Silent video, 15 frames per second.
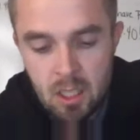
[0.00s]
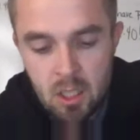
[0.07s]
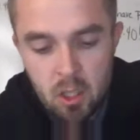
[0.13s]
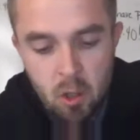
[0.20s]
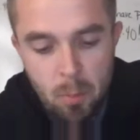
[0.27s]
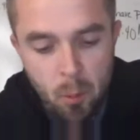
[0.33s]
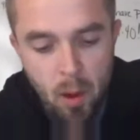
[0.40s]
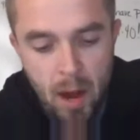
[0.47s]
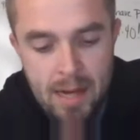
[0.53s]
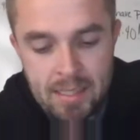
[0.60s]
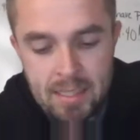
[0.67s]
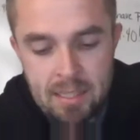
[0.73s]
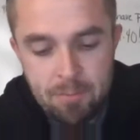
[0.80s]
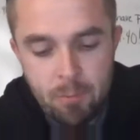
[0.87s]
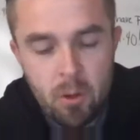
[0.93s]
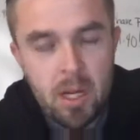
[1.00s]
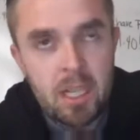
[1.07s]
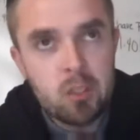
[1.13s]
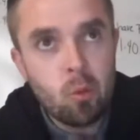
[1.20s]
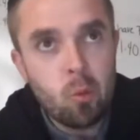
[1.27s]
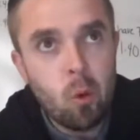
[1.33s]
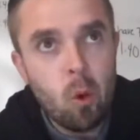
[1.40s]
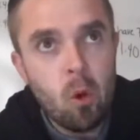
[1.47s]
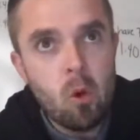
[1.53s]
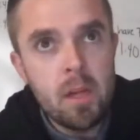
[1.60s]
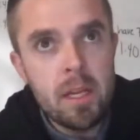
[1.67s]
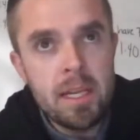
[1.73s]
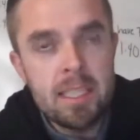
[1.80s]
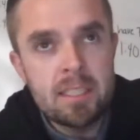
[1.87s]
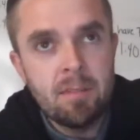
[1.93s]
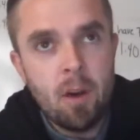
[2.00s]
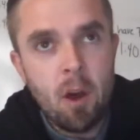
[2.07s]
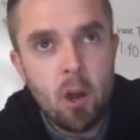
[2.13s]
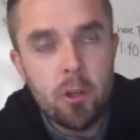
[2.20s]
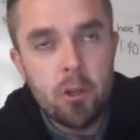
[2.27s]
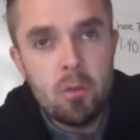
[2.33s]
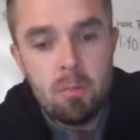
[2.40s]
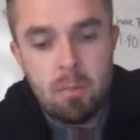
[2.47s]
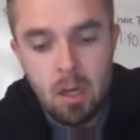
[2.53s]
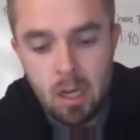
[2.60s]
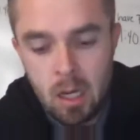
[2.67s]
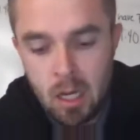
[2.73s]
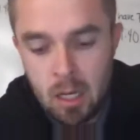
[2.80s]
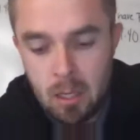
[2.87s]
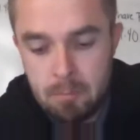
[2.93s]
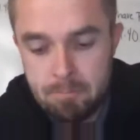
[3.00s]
He's a little pricey for his role and his volume,